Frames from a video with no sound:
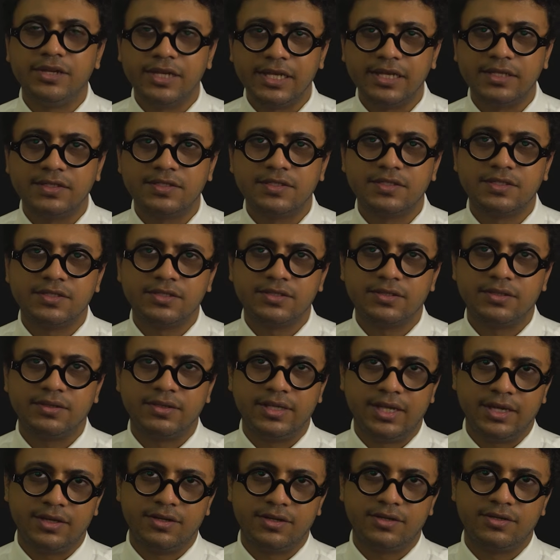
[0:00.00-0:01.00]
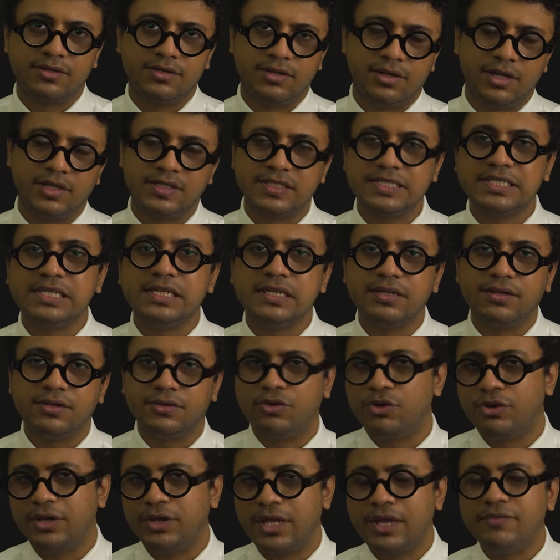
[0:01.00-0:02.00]
rates that are seen.
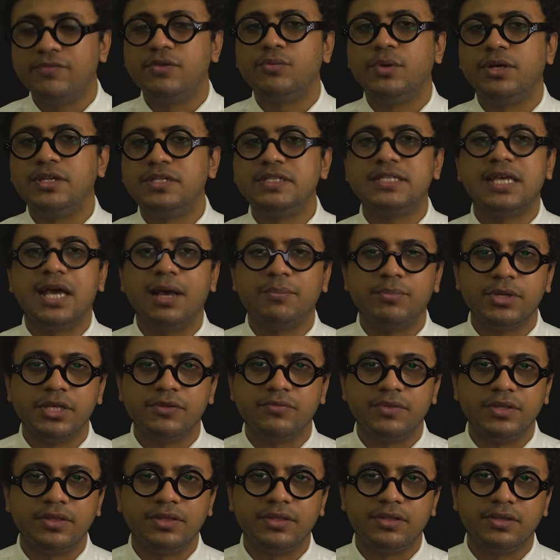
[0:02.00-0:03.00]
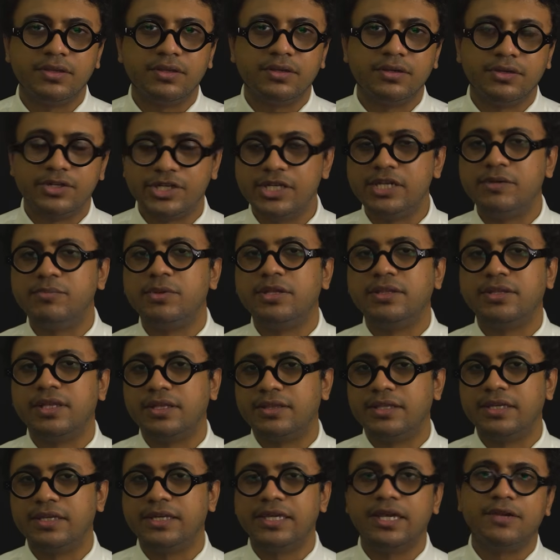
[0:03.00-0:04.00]
Not everyone is happy with the treatment
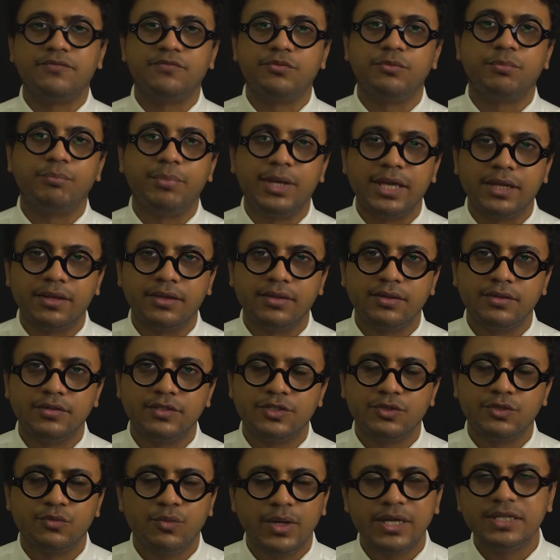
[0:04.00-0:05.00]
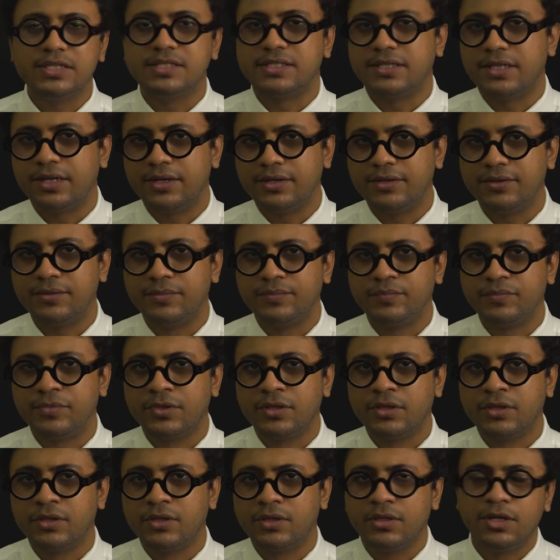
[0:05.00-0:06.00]
that they get for pain. So why is that?
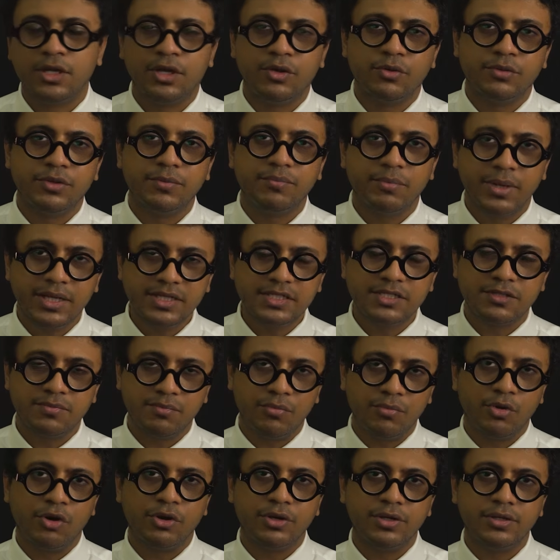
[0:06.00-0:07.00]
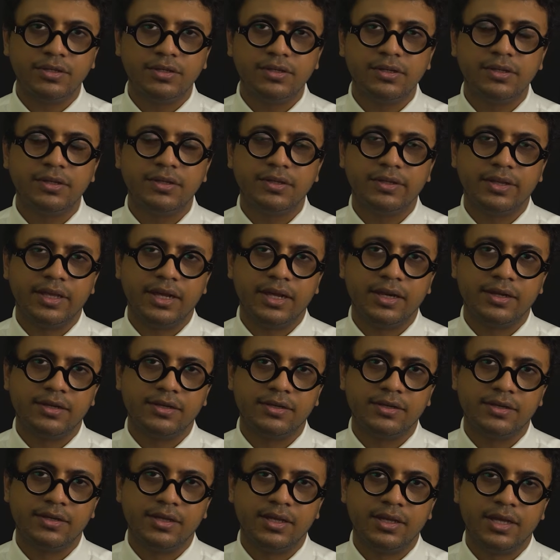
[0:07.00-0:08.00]
Now, the best model that
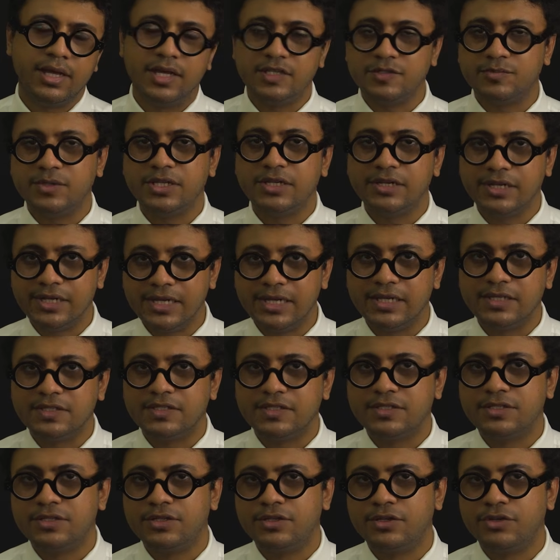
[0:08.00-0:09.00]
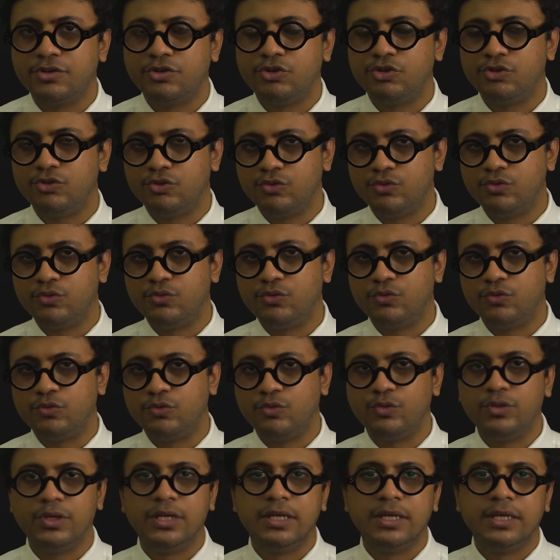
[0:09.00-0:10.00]
has been raised
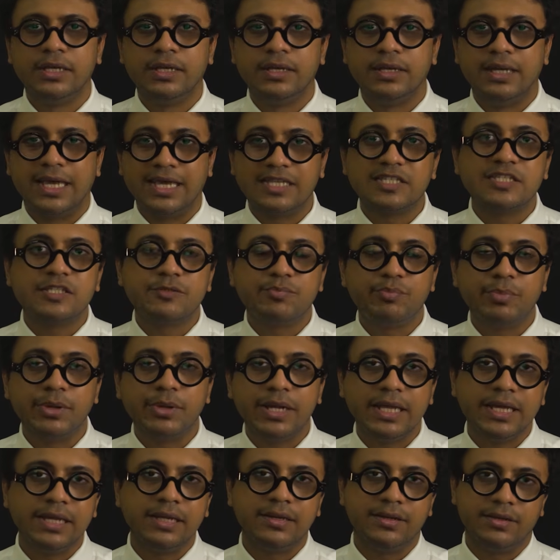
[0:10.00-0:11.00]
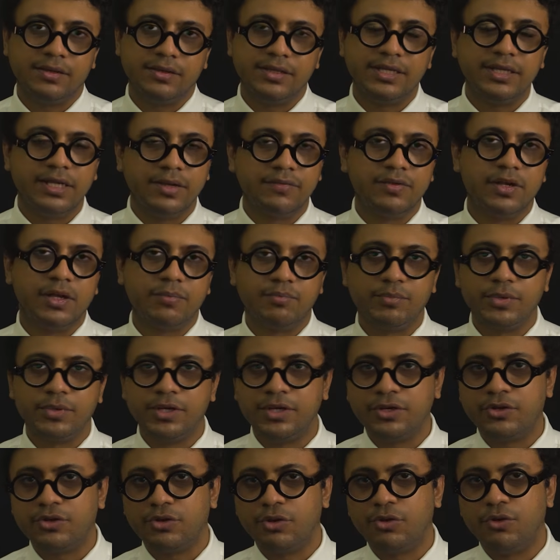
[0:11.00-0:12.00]
to explain the
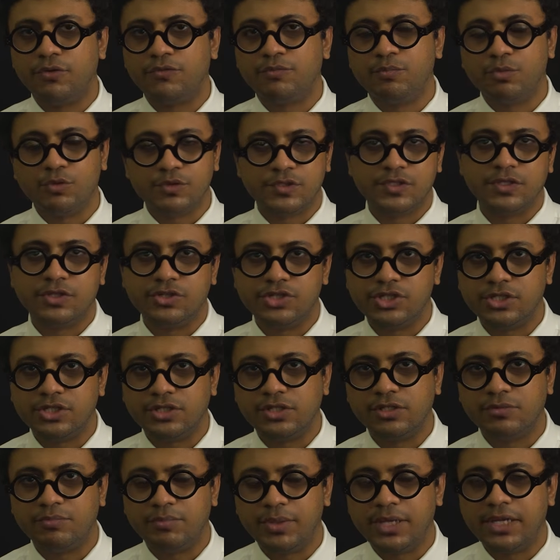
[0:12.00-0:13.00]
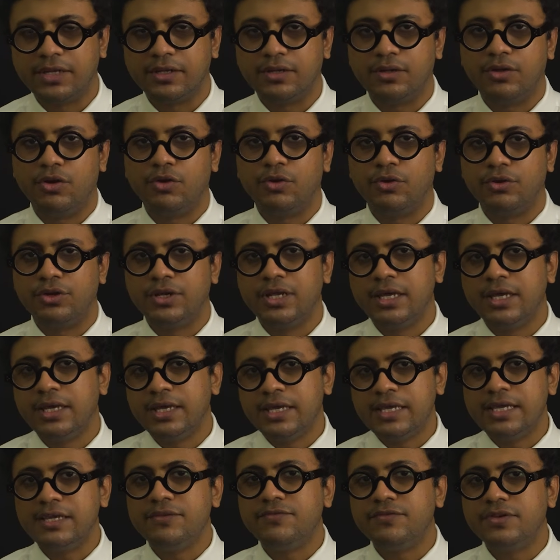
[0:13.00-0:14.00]
development of post-surgical pain, or
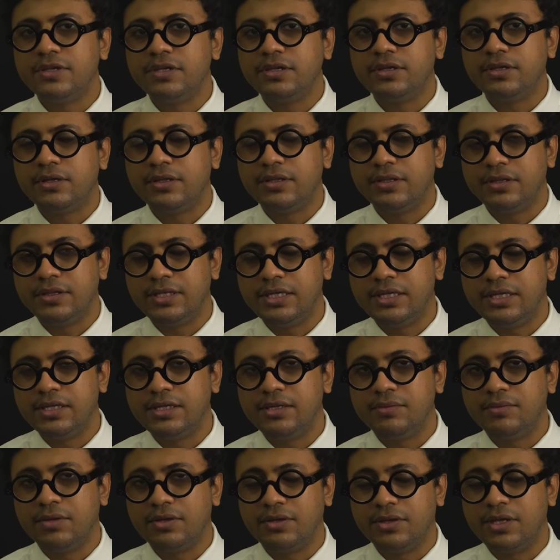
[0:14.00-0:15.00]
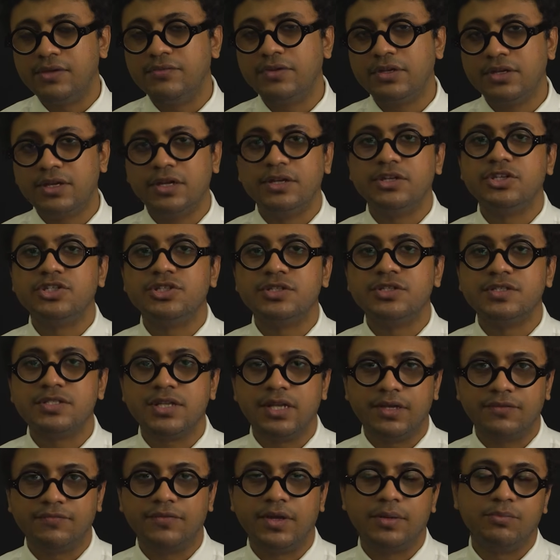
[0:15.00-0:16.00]
even conditions
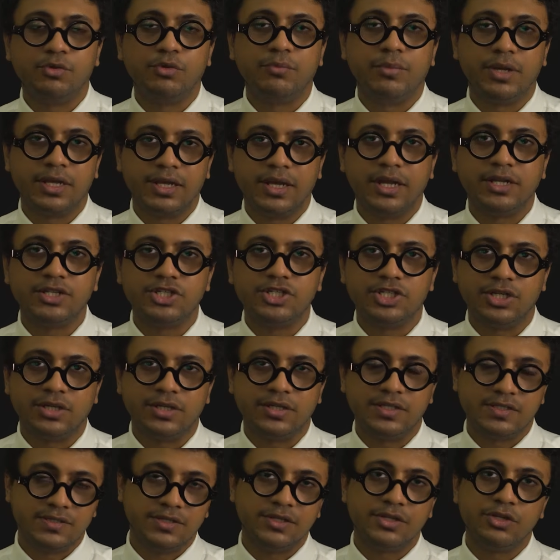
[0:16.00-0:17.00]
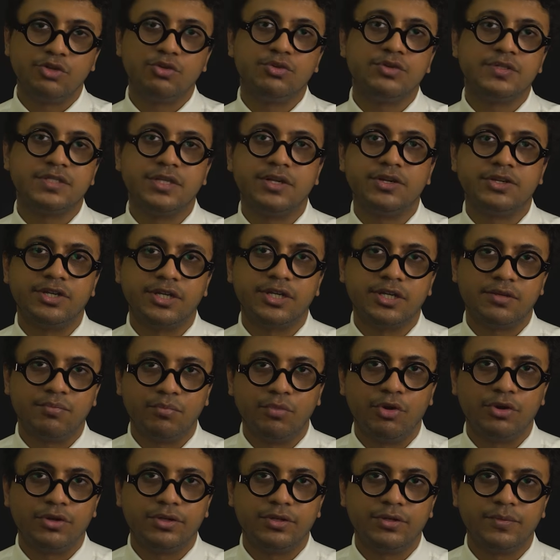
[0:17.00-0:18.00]
like fibromyalgia, is the neurocentric
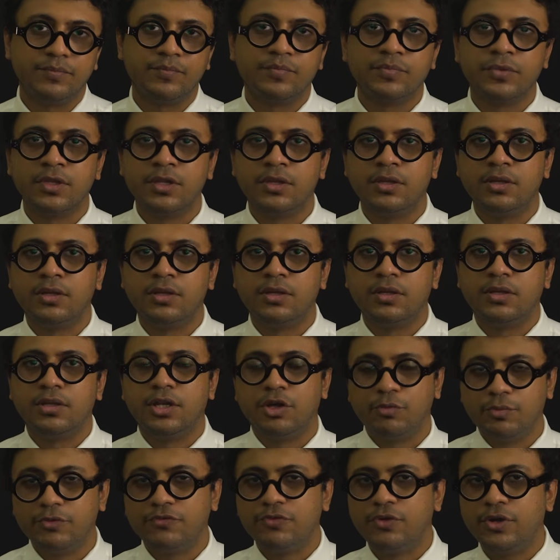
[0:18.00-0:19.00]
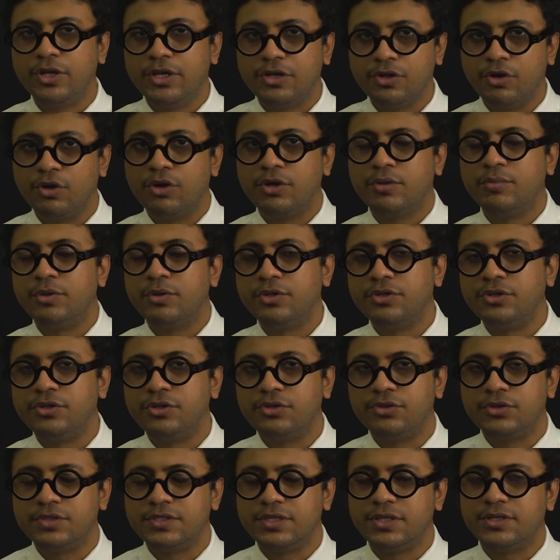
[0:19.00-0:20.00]
model. Now, before I talk about the
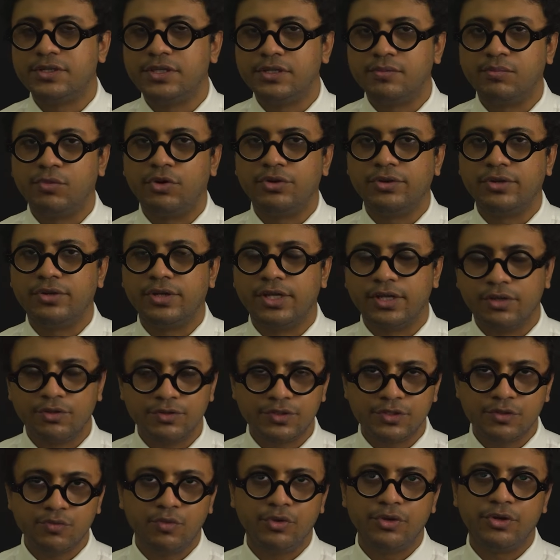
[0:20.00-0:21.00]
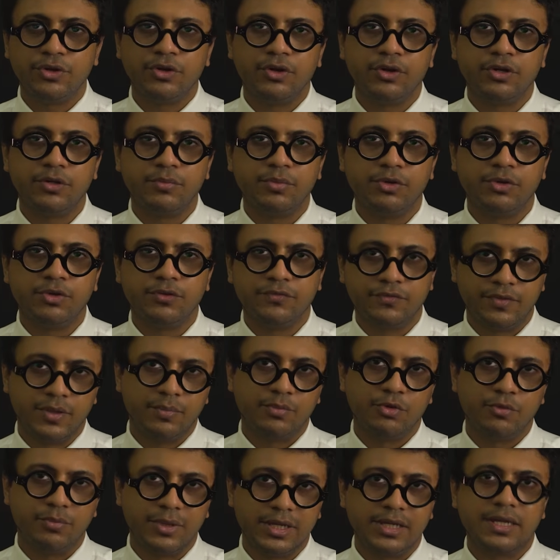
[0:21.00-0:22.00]
neurocentric model, I also want to talk about
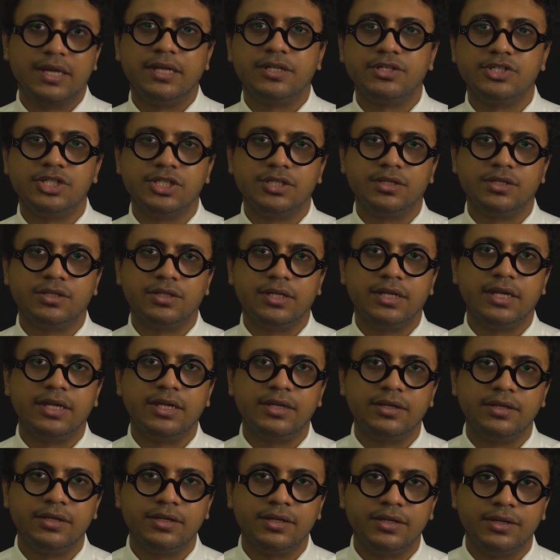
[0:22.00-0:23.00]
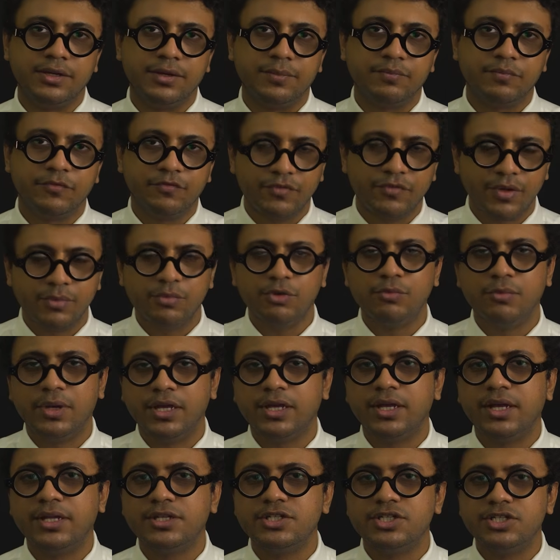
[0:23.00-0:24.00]
fibromyalgia. And
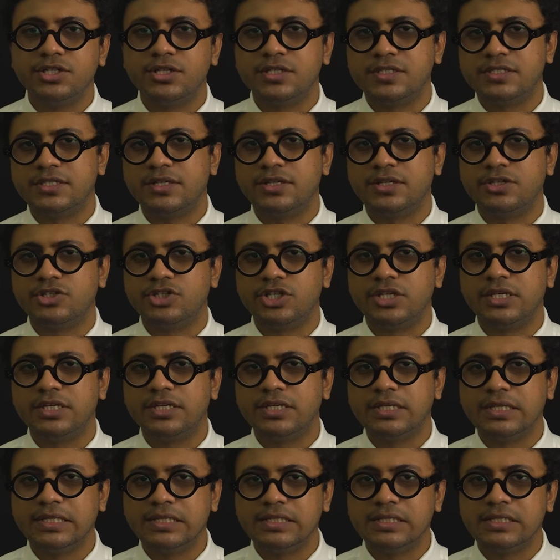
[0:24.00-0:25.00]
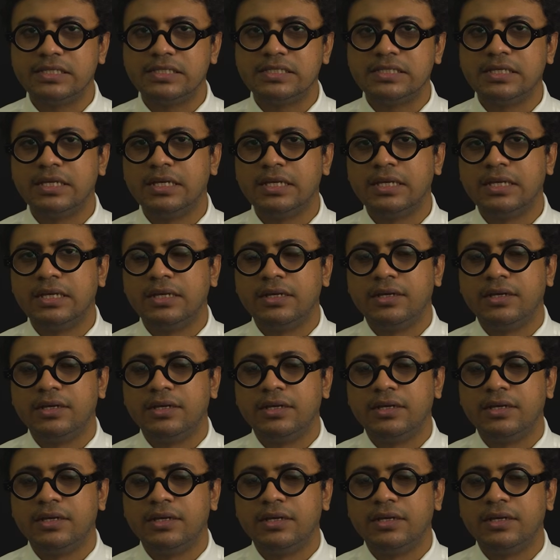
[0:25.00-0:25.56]
fibromyalgia essentially is